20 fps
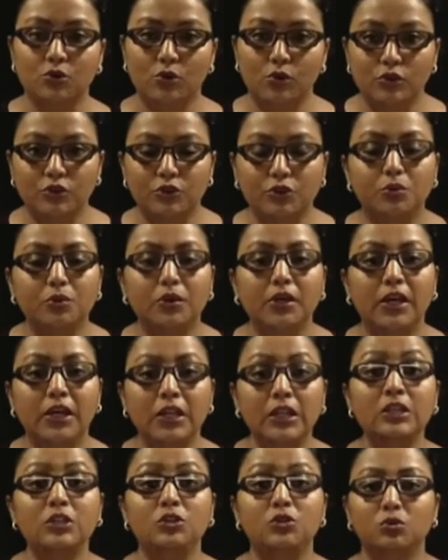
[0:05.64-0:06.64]
told you,
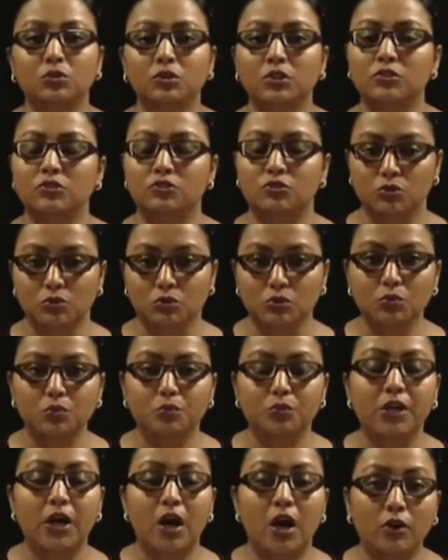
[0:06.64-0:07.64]
in unit 2
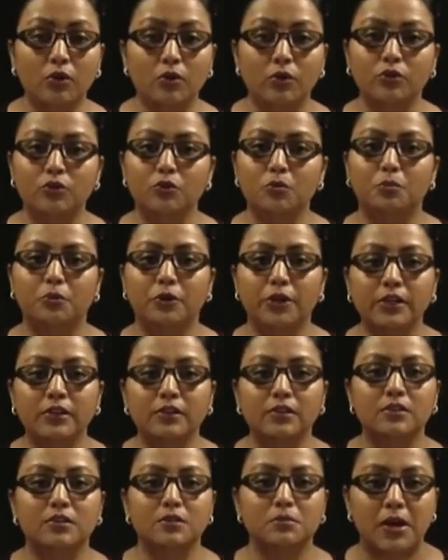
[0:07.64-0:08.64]
we are going to
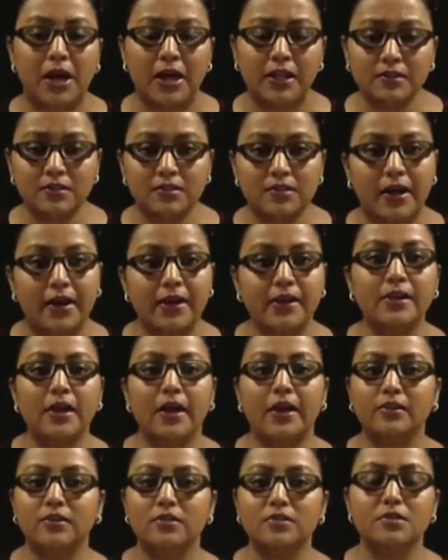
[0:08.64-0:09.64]
bring the demand
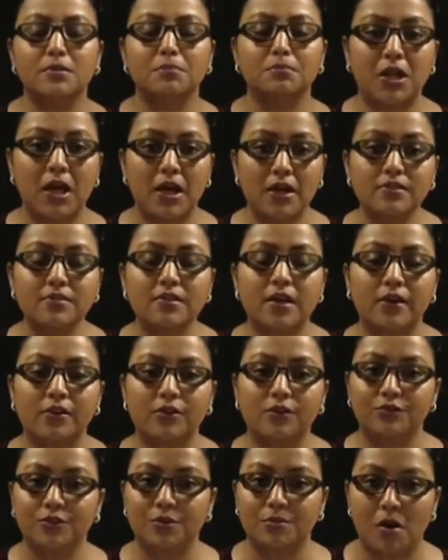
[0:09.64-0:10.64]
side and the supply
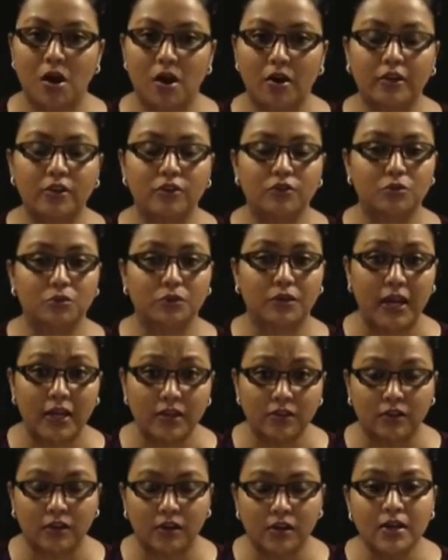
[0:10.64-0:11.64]
side of the market
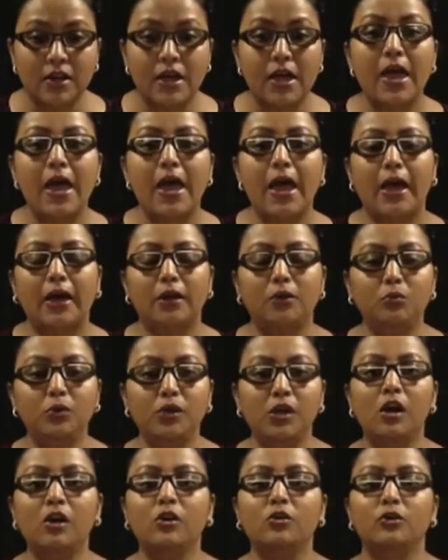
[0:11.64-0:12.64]
together, and
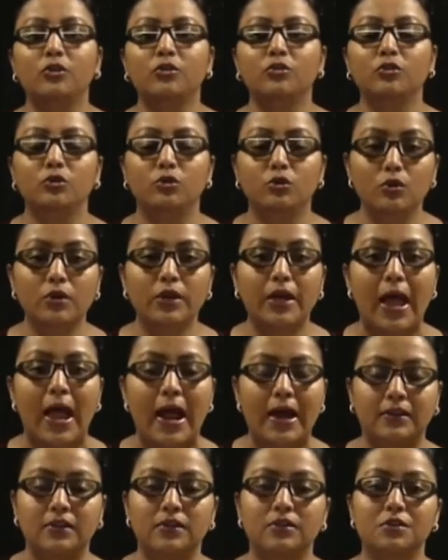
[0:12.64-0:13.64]
we are going to look
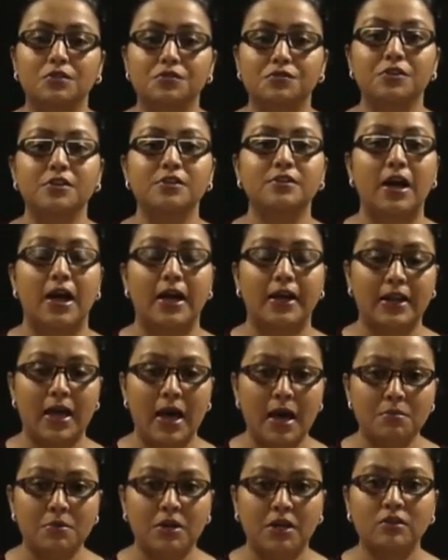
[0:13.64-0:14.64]
at the different
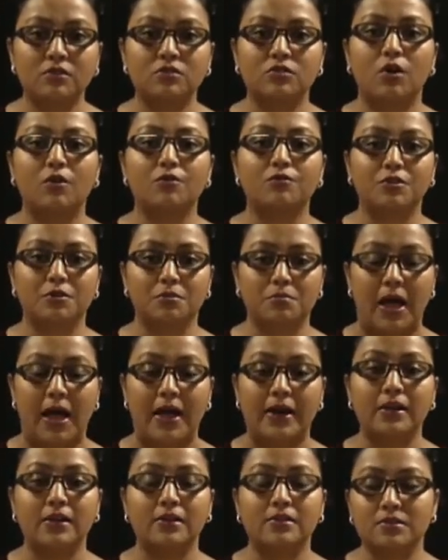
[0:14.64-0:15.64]
dynamics of
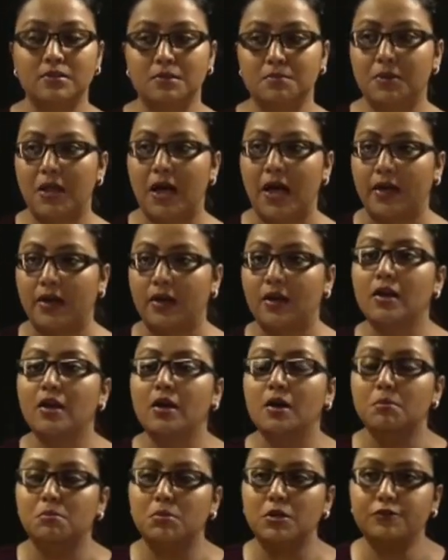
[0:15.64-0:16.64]
demand and supply.
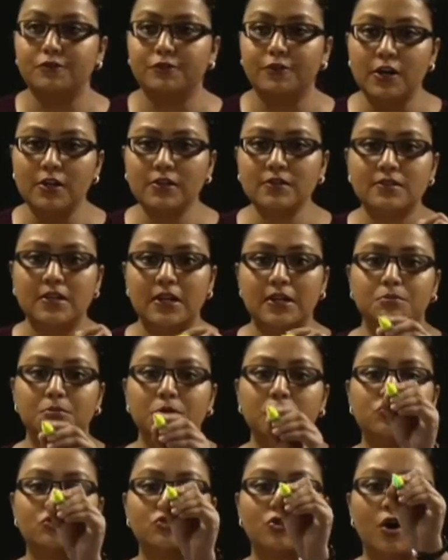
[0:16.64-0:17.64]
But first let
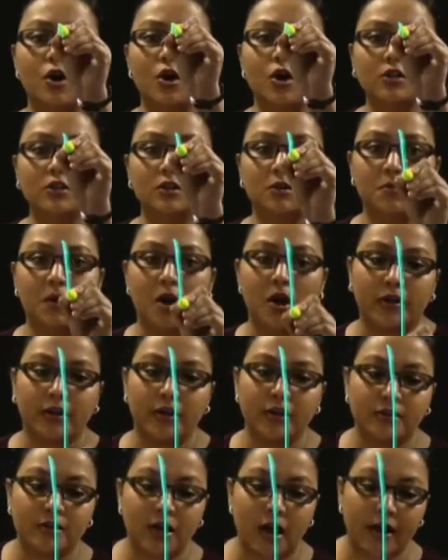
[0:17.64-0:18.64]
me draw the
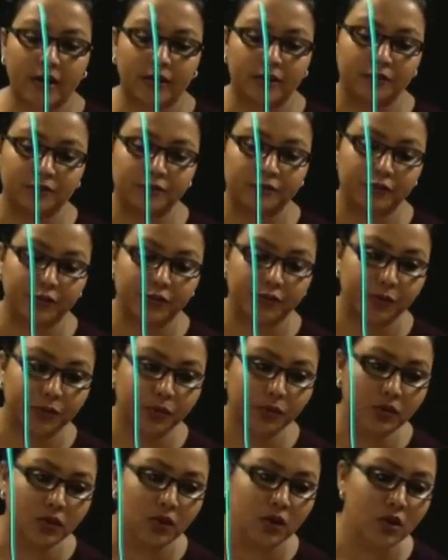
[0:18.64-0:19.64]
market diagram for
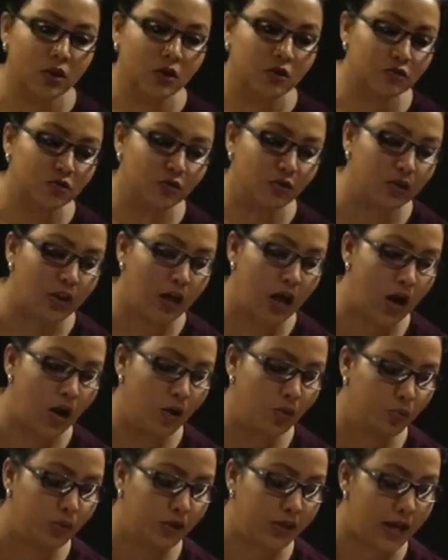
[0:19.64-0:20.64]
you. So
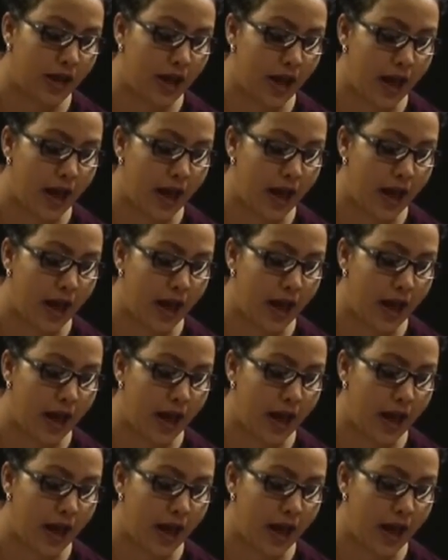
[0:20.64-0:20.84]
now we